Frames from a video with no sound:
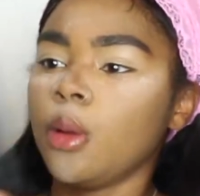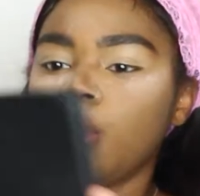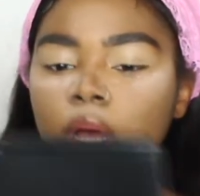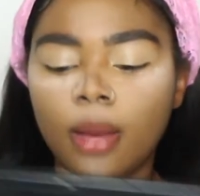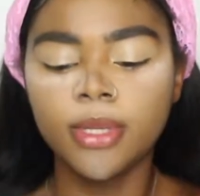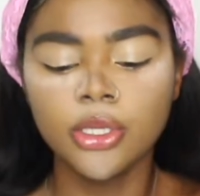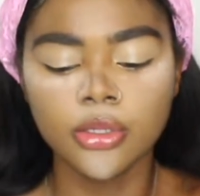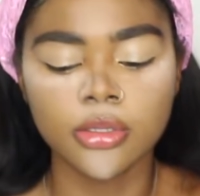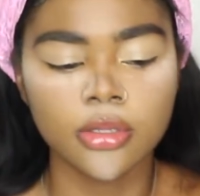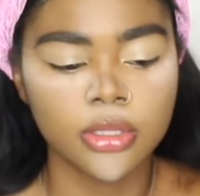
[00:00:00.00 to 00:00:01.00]
But I'm gonna
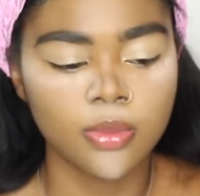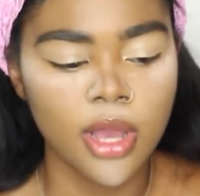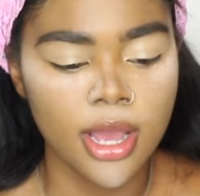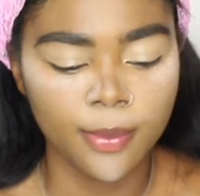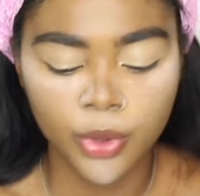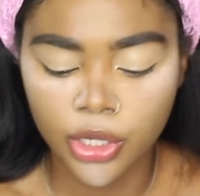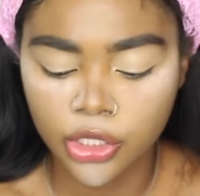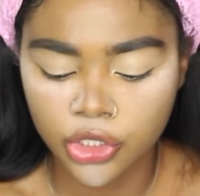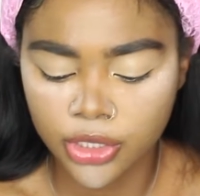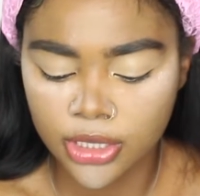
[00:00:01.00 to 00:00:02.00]
use my
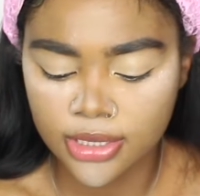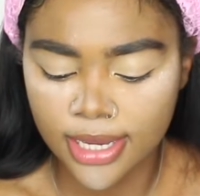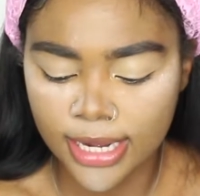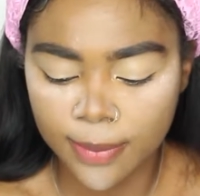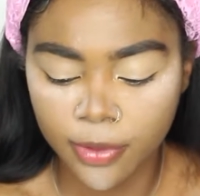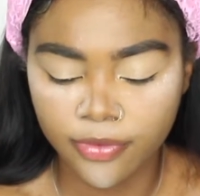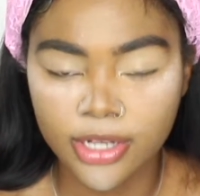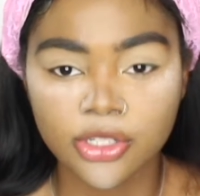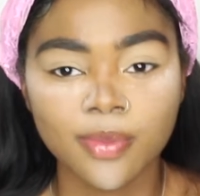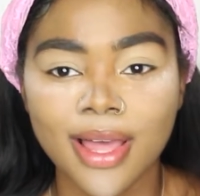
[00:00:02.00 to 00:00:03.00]
Beauty Treats 8-8
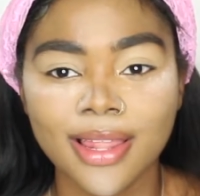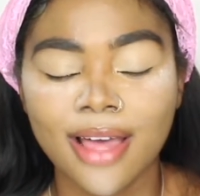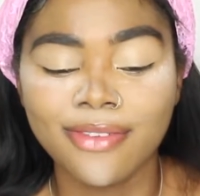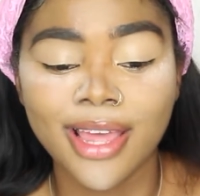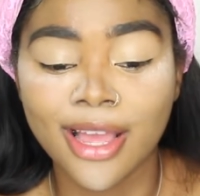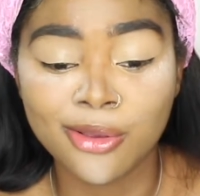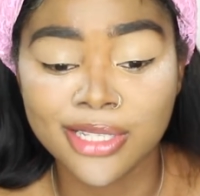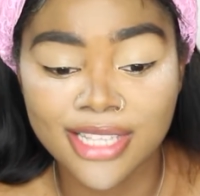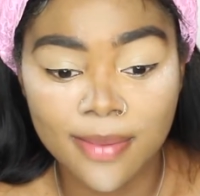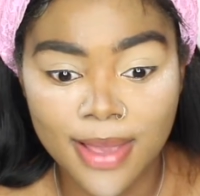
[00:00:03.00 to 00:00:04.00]
Professional palette. I feel like I use
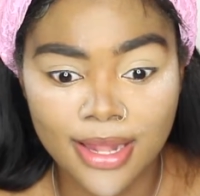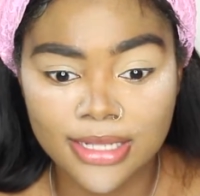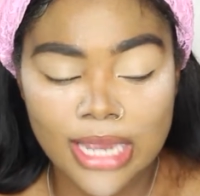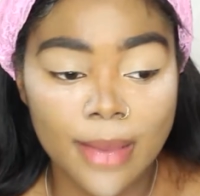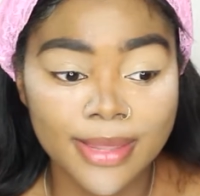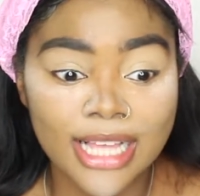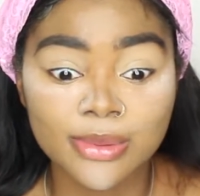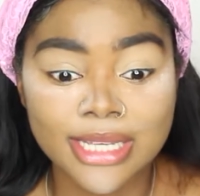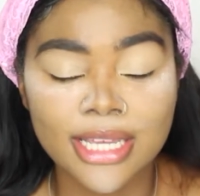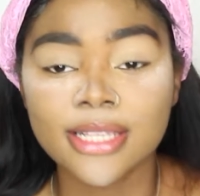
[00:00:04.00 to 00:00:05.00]
the same palette, y'all, but
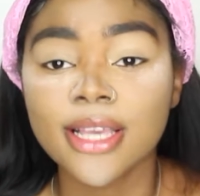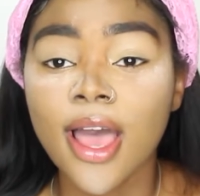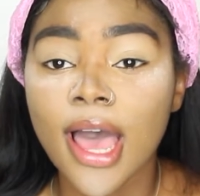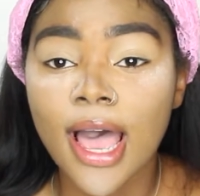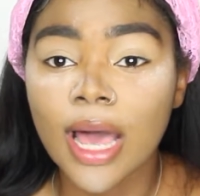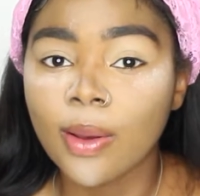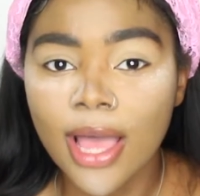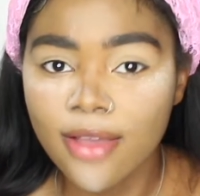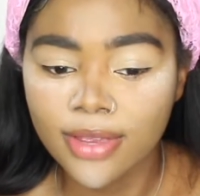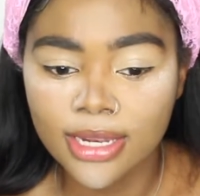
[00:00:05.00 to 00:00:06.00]
that's because I don't
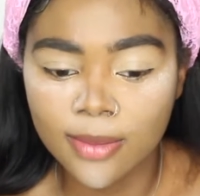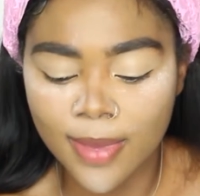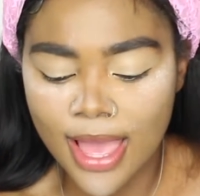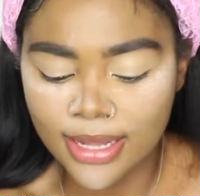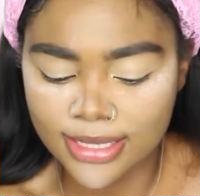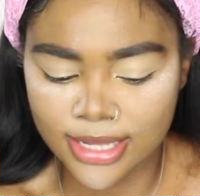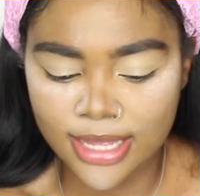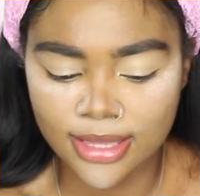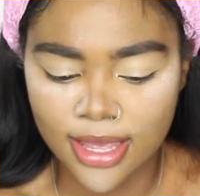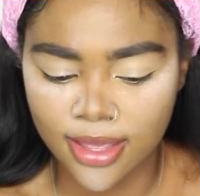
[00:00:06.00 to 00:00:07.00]
have any palettes
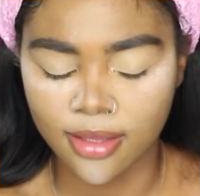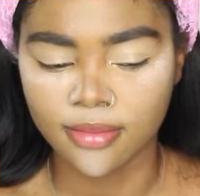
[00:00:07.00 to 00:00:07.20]
like that.